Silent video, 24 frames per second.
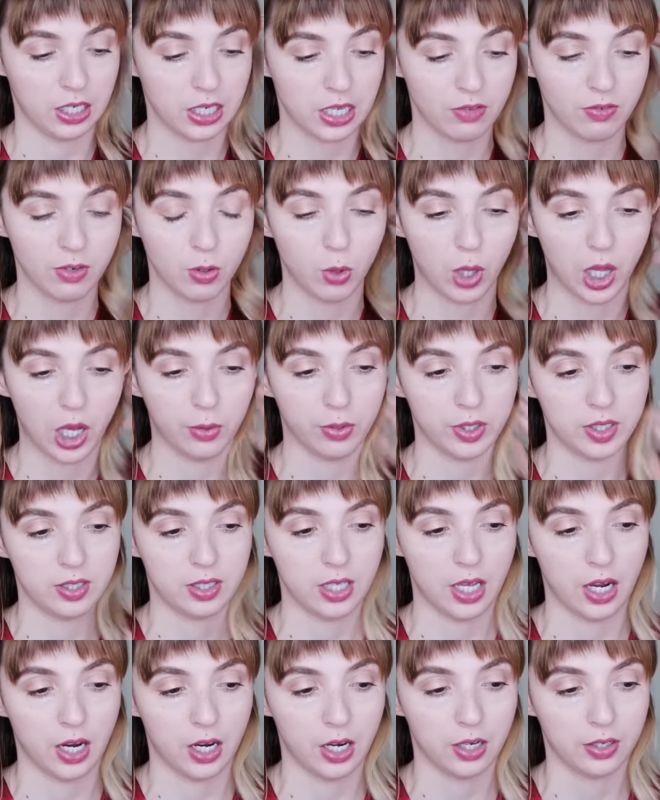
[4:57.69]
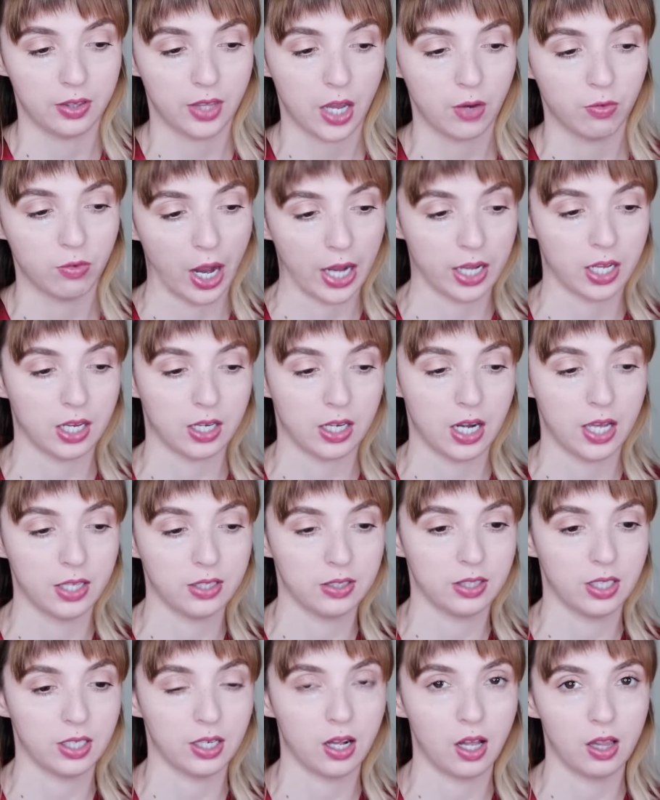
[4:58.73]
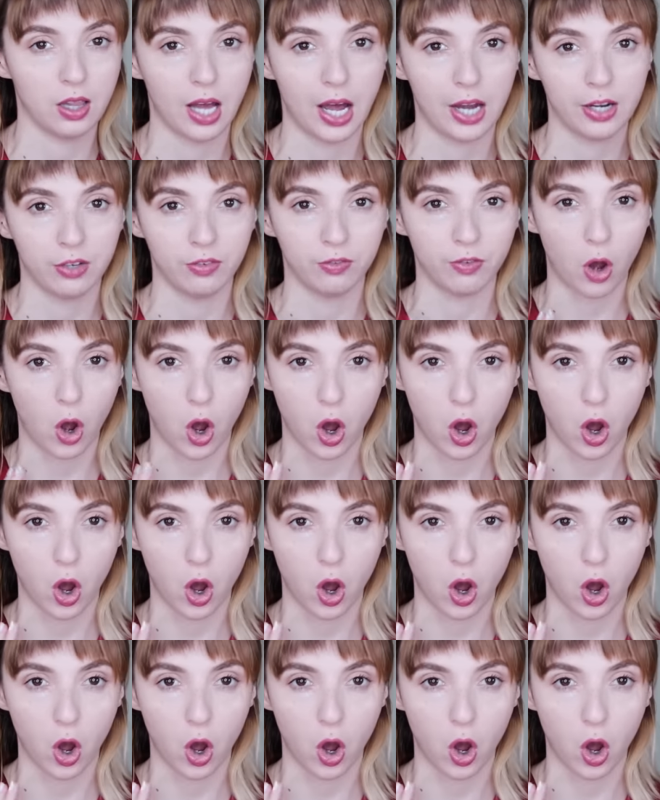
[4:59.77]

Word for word: And even while I was there, they recognized like a lot of